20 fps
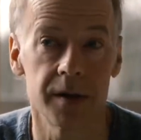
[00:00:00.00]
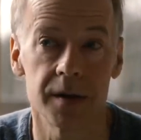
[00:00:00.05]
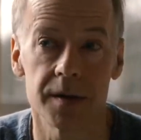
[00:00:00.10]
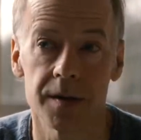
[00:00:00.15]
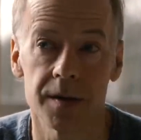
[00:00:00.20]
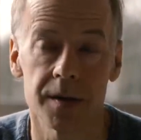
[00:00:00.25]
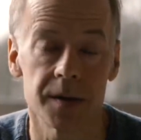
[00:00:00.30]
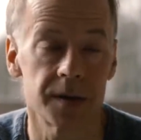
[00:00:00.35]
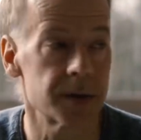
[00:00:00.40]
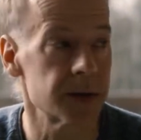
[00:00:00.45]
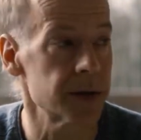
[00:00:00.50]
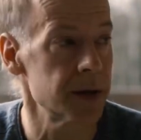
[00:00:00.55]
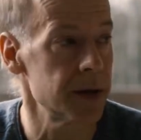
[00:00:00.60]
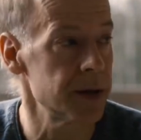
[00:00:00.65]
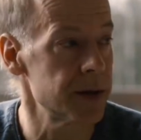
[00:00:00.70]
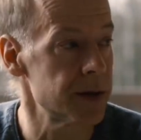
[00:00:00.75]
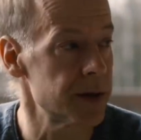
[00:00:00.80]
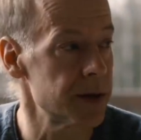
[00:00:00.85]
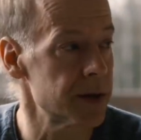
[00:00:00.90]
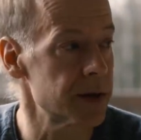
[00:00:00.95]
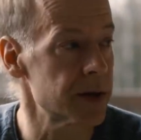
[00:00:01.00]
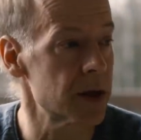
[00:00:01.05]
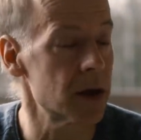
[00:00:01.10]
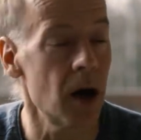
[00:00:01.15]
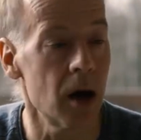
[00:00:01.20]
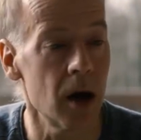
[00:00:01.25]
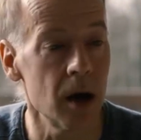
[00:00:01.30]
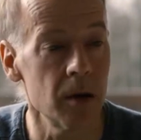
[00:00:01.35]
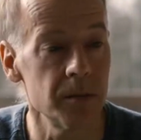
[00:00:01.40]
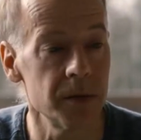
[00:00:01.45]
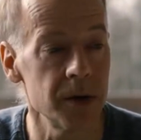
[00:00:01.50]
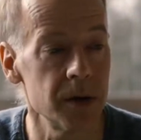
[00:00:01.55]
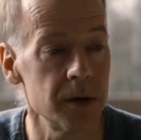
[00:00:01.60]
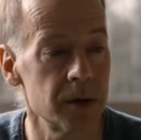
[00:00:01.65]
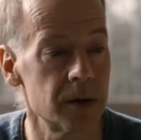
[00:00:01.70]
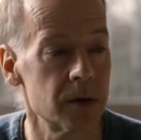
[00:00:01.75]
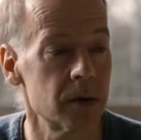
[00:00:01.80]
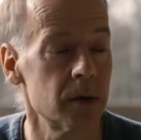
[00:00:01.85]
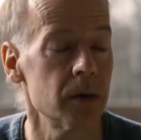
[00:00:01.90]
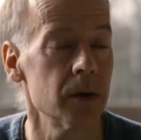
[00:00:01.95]
is this
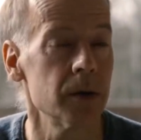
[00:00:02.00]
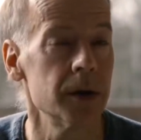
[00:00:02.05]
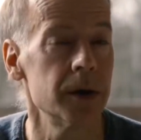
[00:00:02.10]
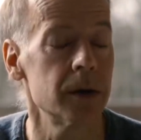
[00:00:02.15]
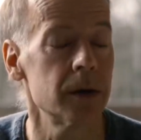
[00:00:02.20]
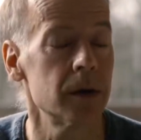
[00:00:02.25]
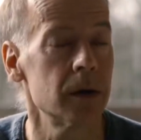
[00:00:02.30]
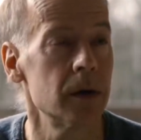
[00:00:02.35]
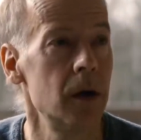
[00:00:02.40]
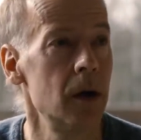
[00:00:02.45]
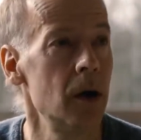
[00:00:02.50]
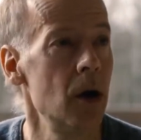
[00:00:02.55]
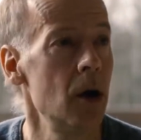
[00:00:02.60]
combinatorial